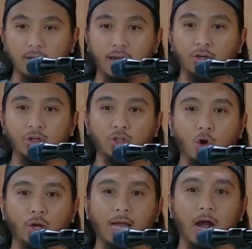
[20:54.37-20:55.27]
and you're
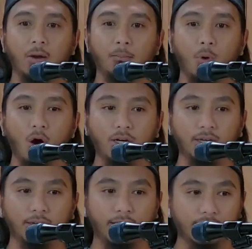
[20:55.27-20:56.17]
showing how important
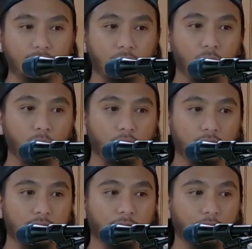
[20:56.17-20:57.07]
it is to do
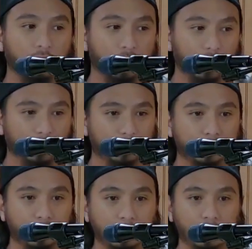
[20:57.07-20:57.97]
these different things,